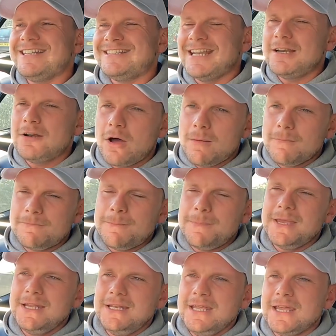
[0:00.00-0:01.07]
Didn't opt for
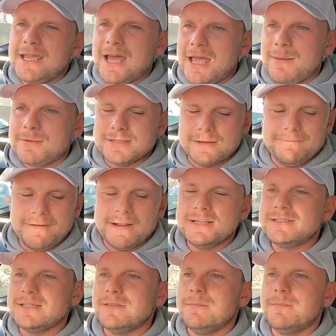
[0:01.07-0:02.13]
PDK because I
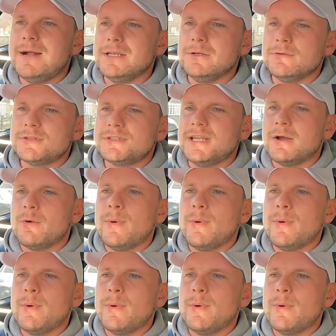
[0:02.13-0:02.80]
fancied the manual stick.